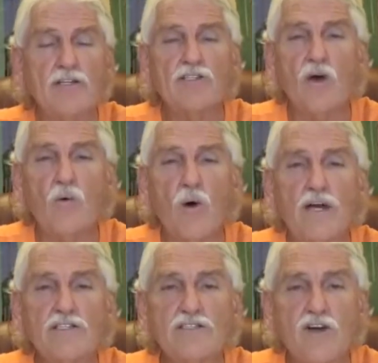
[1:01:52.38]
So
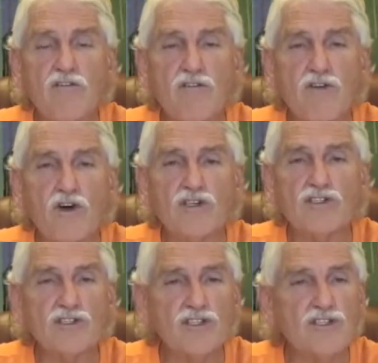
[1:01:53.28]
what's the
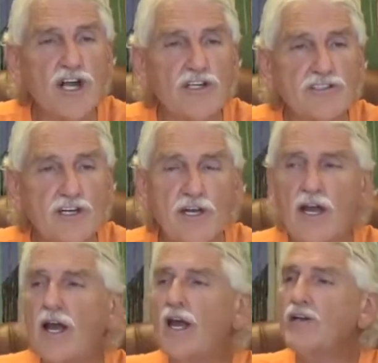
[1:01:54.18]
first suggestion?
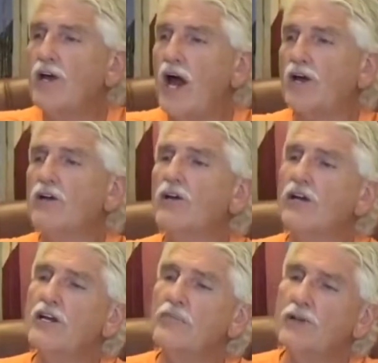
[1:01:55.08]
Hey, doc, you're
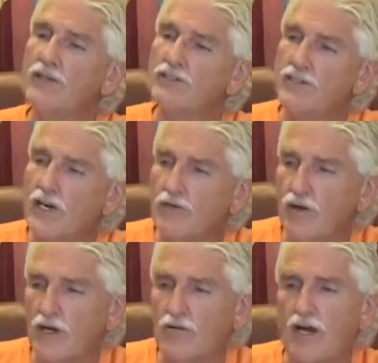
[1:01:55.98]
going to give me a
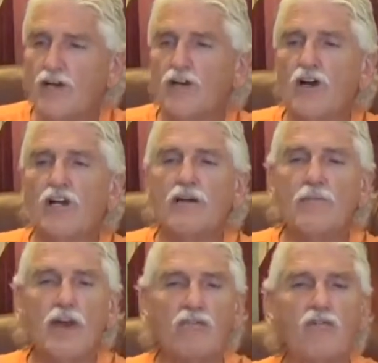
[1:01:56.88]
steroid, right? You're going to give
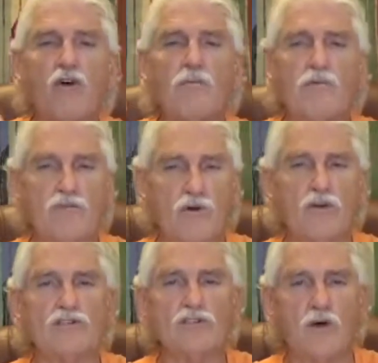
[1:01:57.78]
me a form of
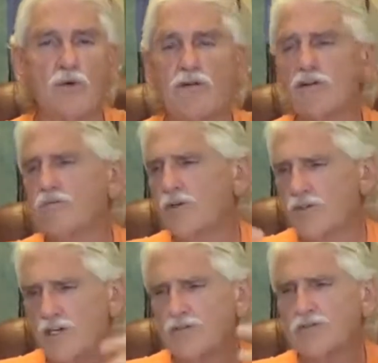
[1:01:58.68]
cortisol, whether it's
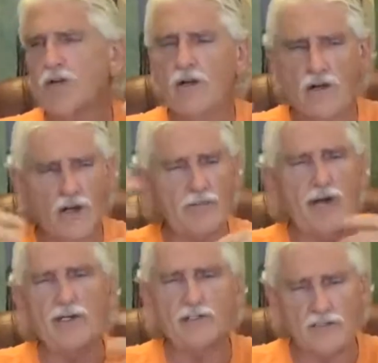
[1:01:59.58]
progesterone,
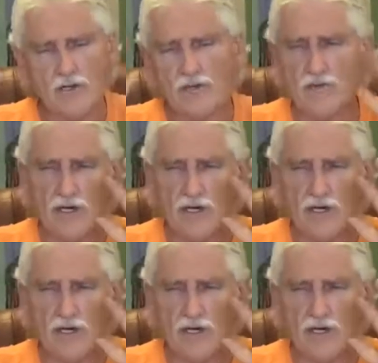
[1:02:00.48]
prednisone or